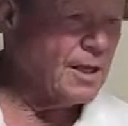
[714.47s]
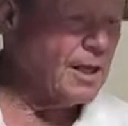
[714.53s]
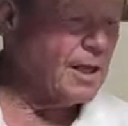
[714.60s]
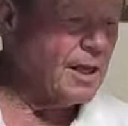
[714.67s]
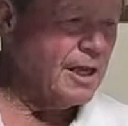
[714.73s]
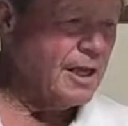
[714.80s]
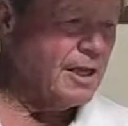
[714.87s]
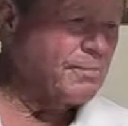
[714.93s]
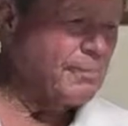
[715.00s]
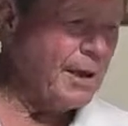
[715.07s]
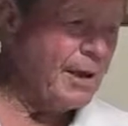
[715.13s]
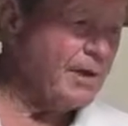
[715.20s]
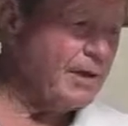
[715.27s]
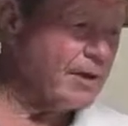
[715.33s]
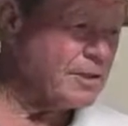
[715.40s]
his
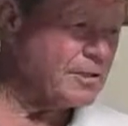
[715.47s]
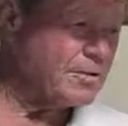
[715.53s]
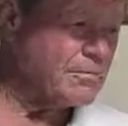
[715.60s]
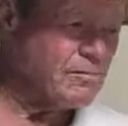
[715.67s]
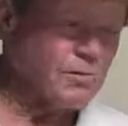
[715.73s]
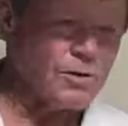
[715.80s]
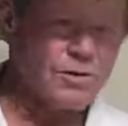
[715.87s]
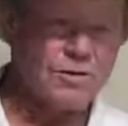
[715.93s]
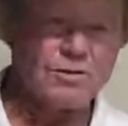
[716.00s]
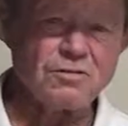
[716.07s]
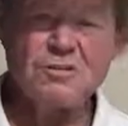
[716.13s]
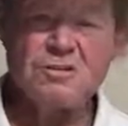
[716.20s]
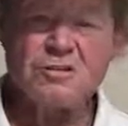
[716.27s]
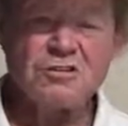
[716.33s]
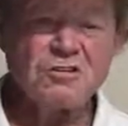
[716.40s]
parents were
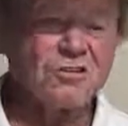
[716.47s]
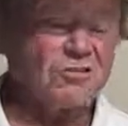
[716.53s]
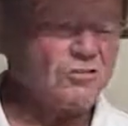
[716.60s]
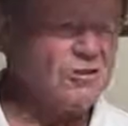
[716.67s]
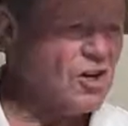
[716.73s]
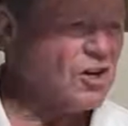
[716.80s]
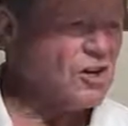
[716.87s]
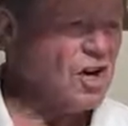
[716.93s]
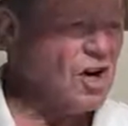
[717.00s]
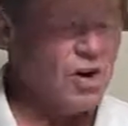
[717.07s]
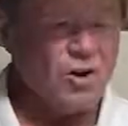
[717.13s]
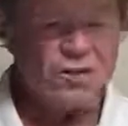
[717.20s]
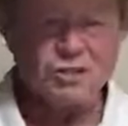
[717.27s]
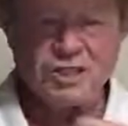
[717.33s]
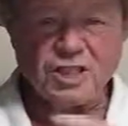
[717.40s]
drug
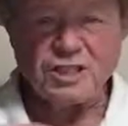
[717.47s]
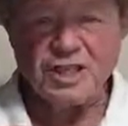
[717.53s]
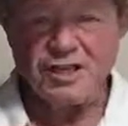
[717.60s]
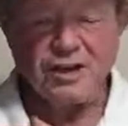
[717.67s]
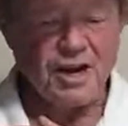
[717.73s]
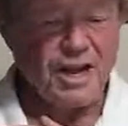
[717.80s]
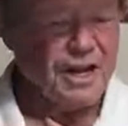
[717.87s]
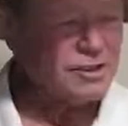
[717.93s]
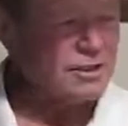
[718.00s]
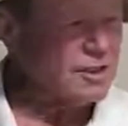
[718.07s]
dogs at the international